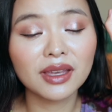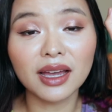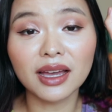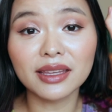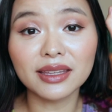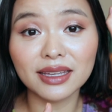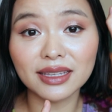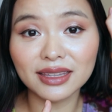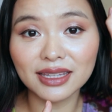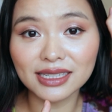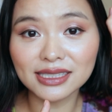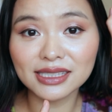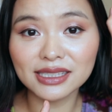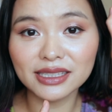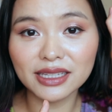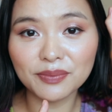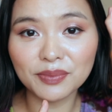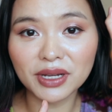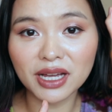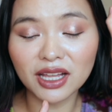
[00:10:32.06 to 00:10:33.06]
I think this
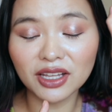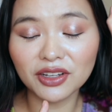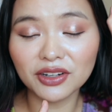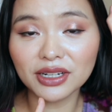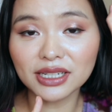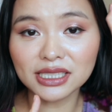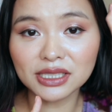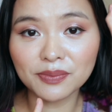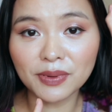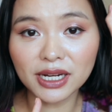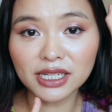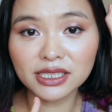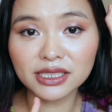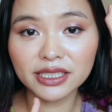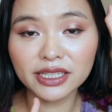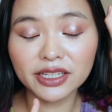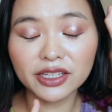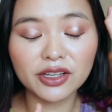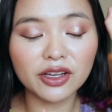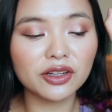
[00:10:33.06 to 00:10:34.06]
lip color
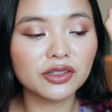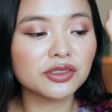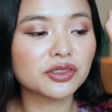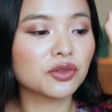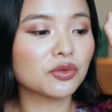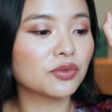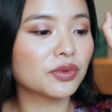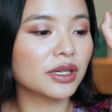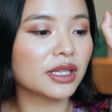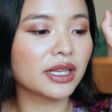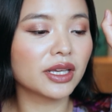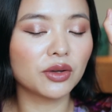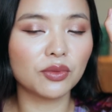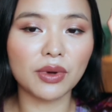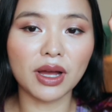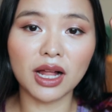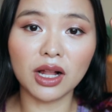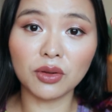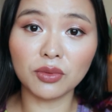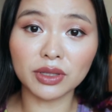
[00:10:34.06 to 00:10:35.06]
especially goes really
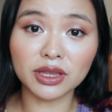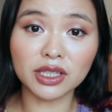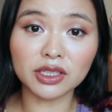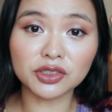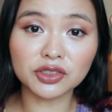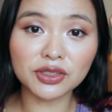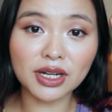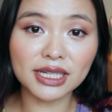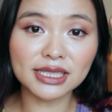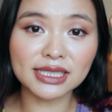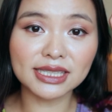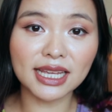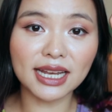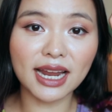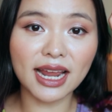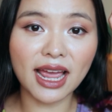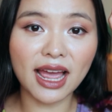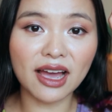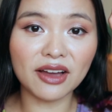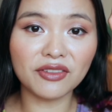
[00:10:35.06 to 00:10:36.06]
well with the dress that
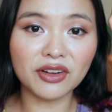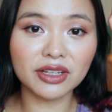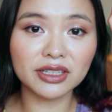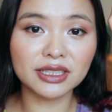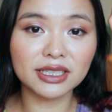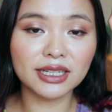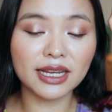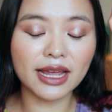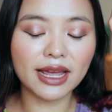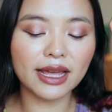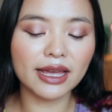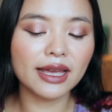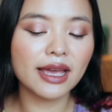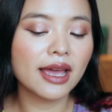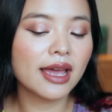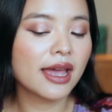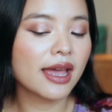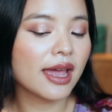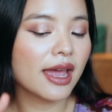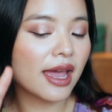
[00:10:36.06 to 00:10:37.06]
I have on today
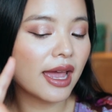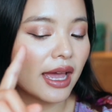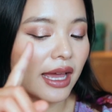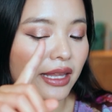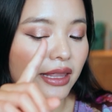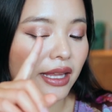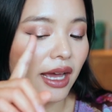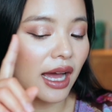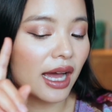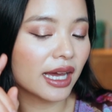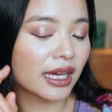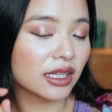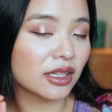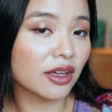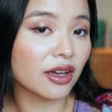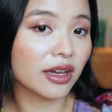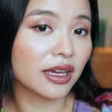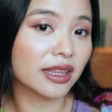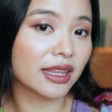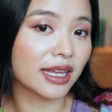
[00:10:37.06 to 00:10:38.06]
and the eye
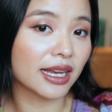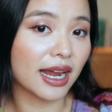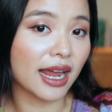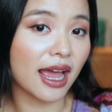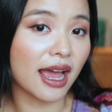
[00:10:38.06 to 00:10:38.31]
look that I